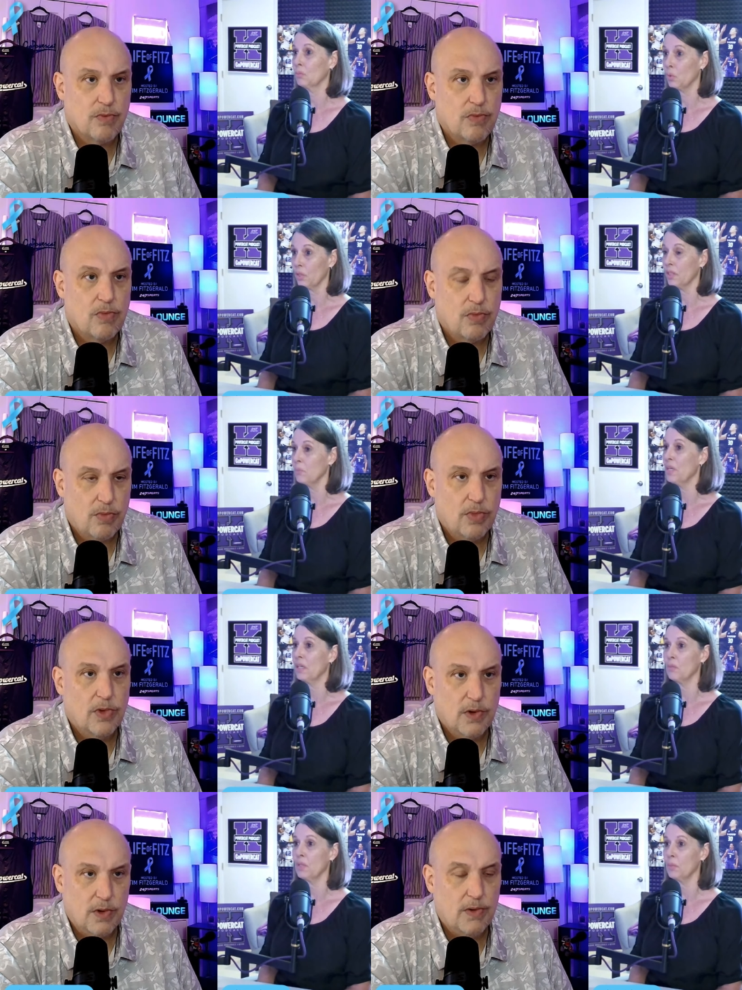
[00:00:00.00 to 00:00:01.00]
Speaker 1: We're at the
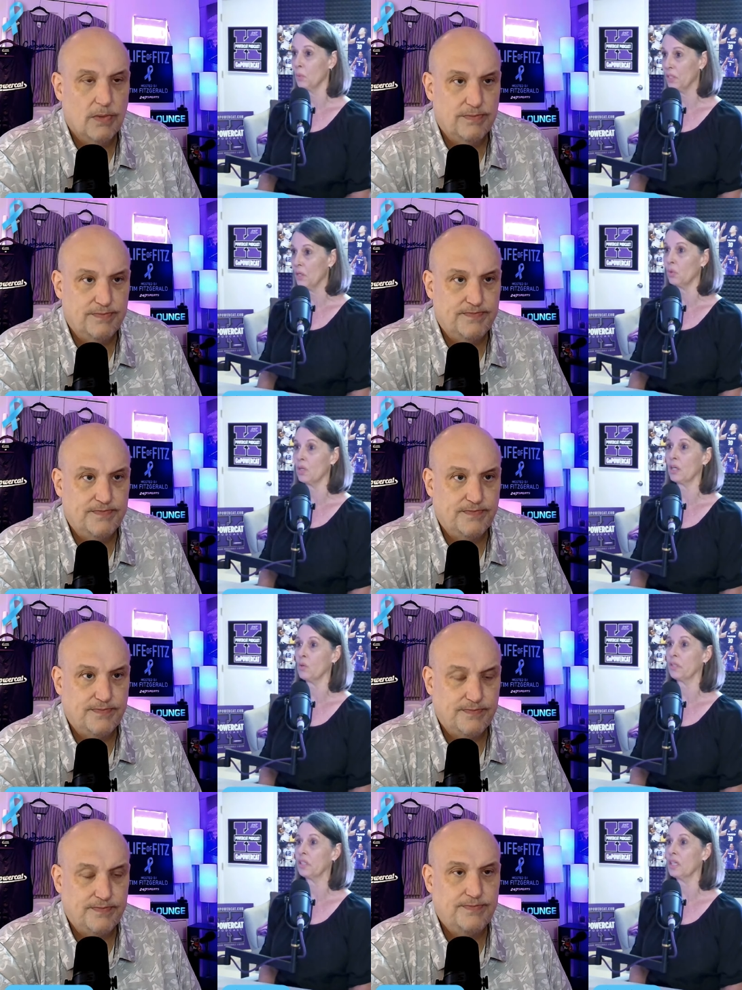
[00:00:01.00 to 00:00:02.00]
minimum. We know we're not
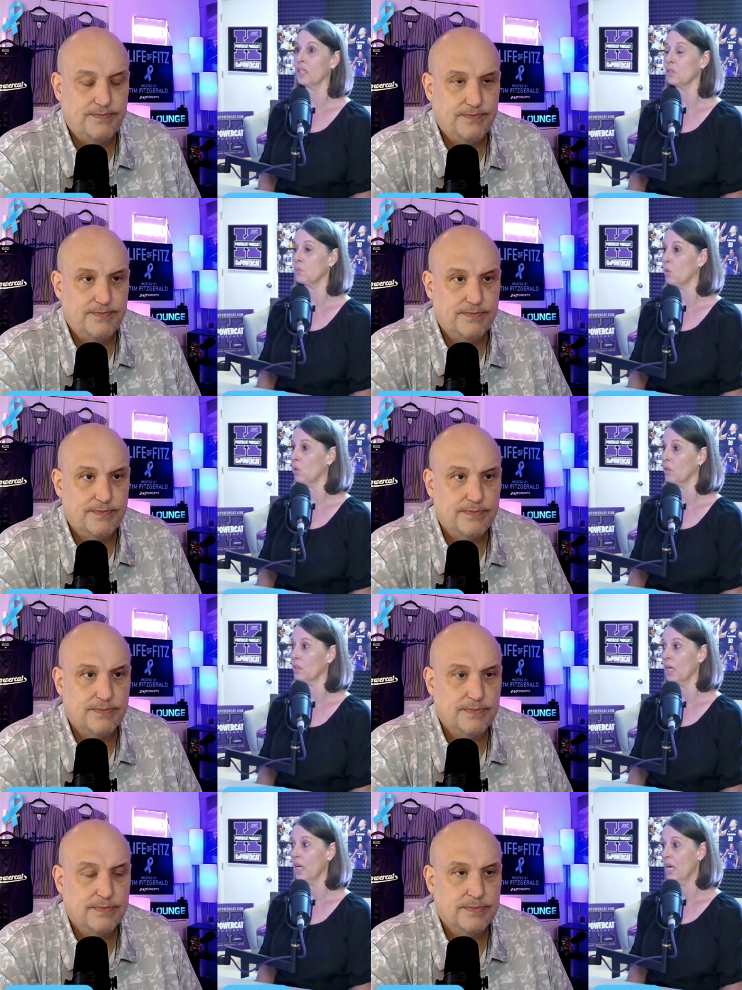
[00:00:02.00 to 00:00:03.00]
going to cut a sport
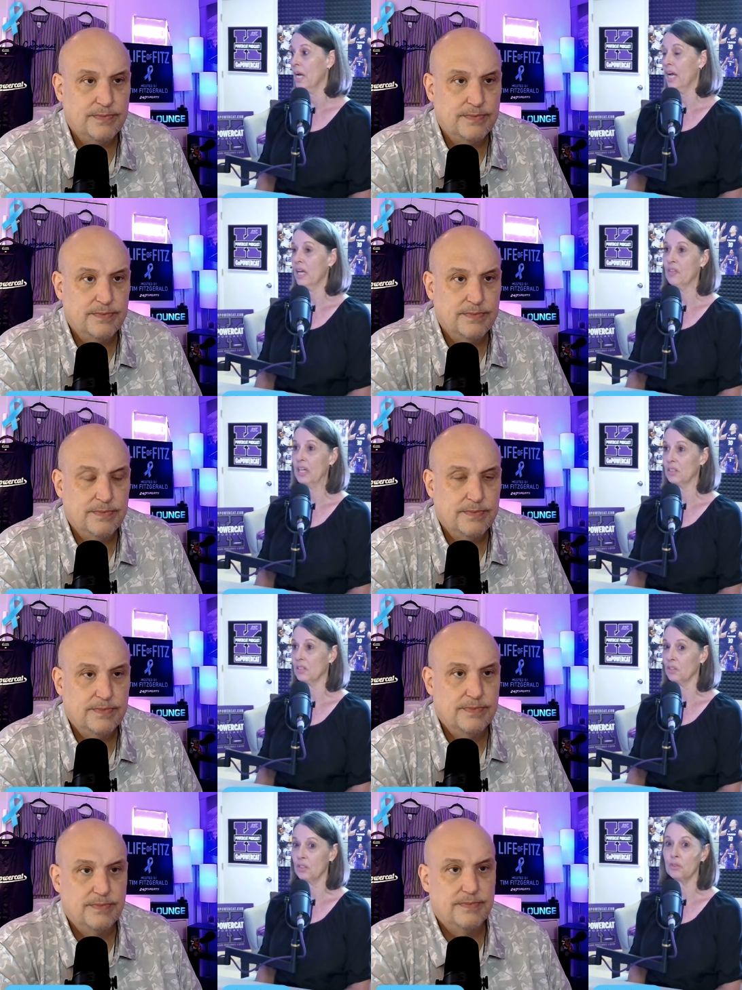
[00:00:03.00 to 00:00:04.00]
and
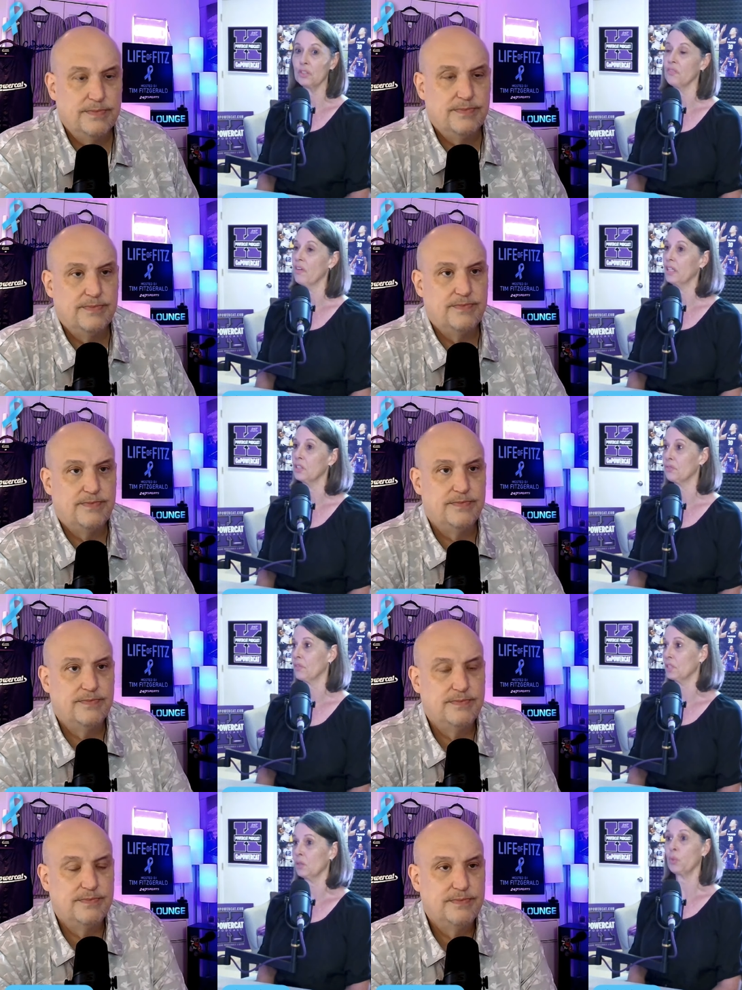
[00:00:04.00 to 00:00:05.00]
that's a huge advantage
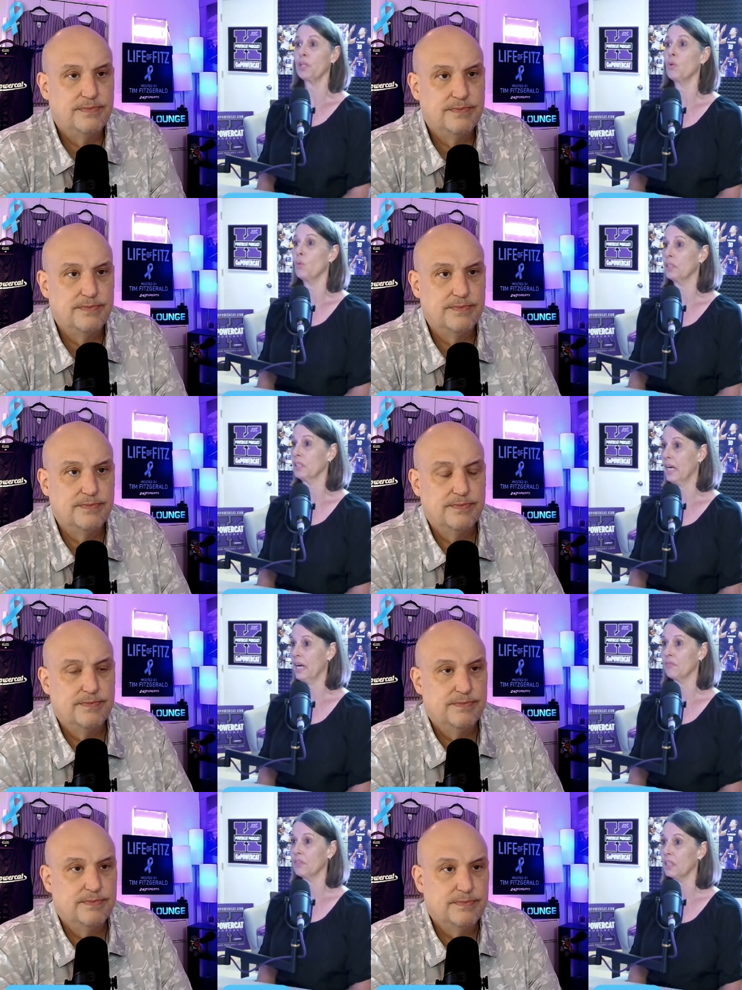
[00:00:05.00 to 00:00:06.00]
for us. And we don't want to
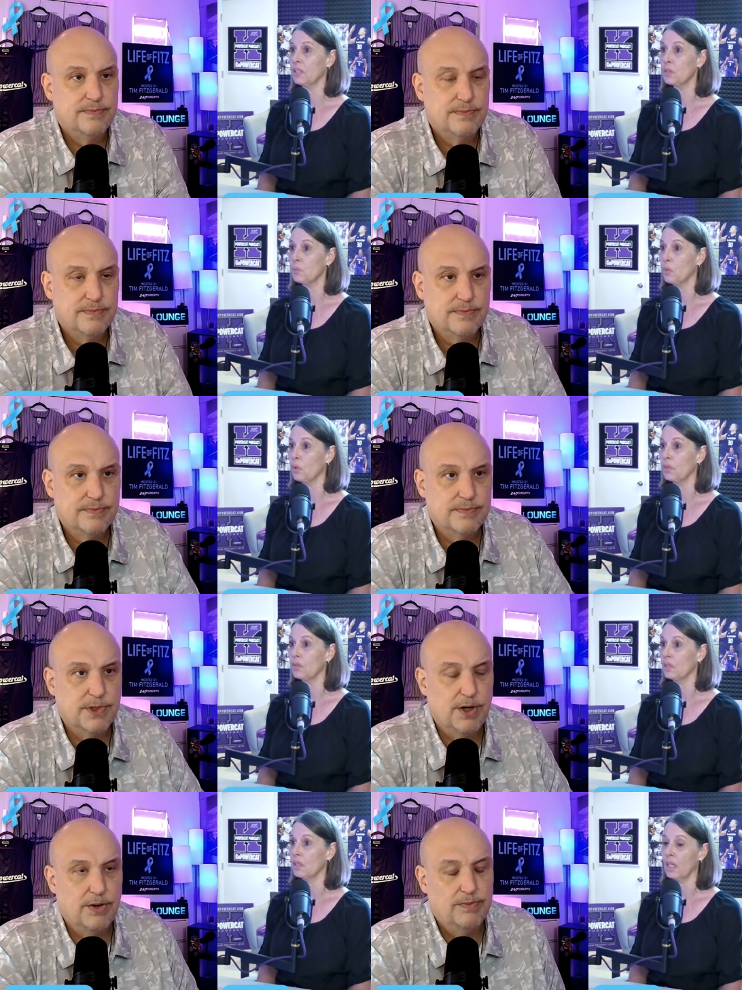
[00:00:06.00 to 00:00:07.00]
have to cut a sport.
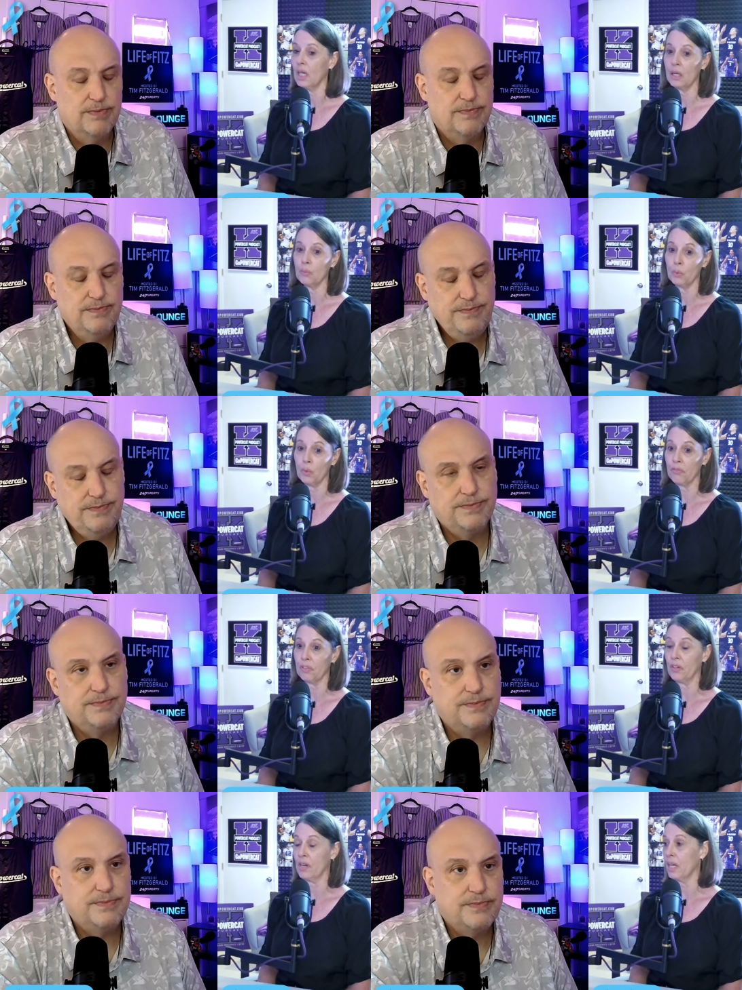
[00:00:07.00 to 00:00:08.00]
No, um, we want to
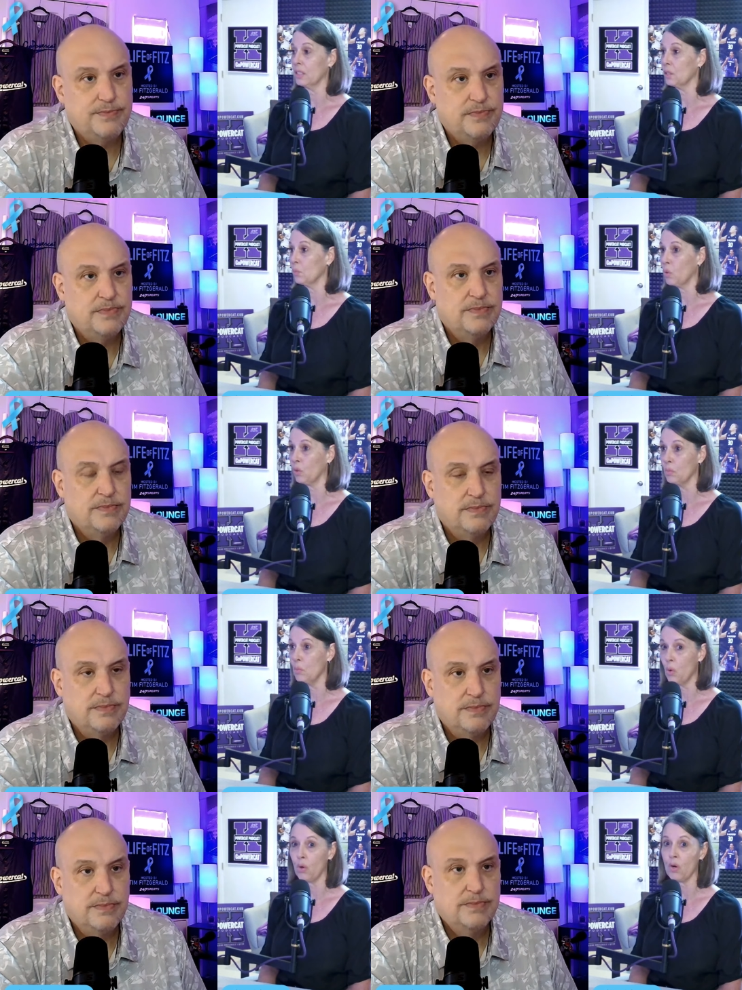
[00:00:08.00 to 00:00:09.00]
figure out how to support them
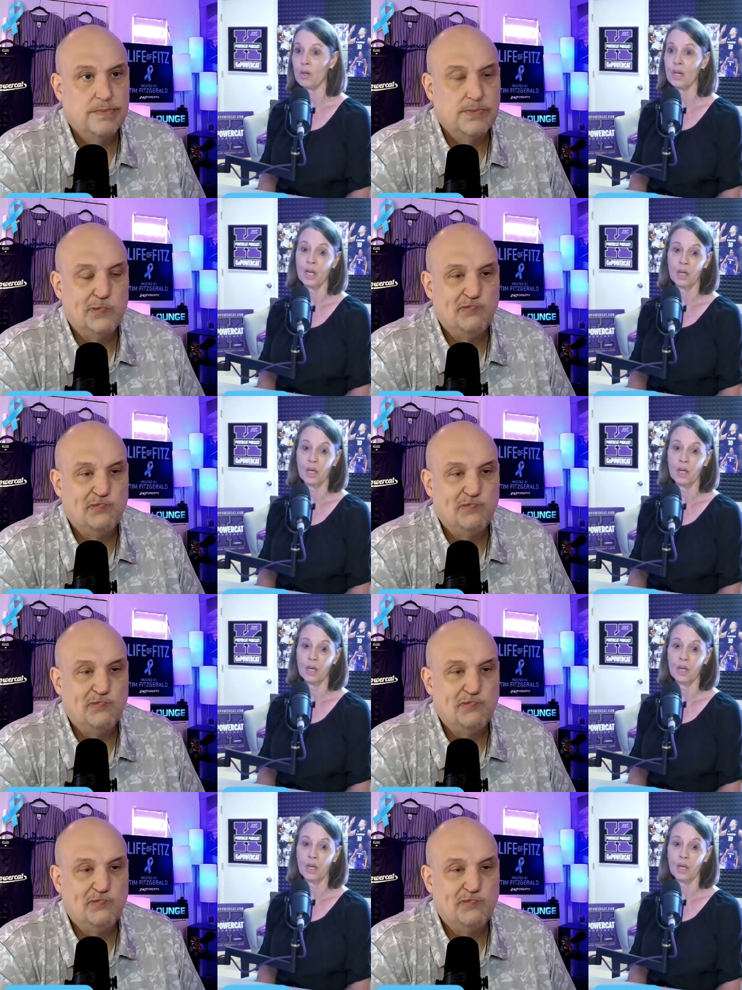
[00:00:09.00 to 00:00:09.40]
more.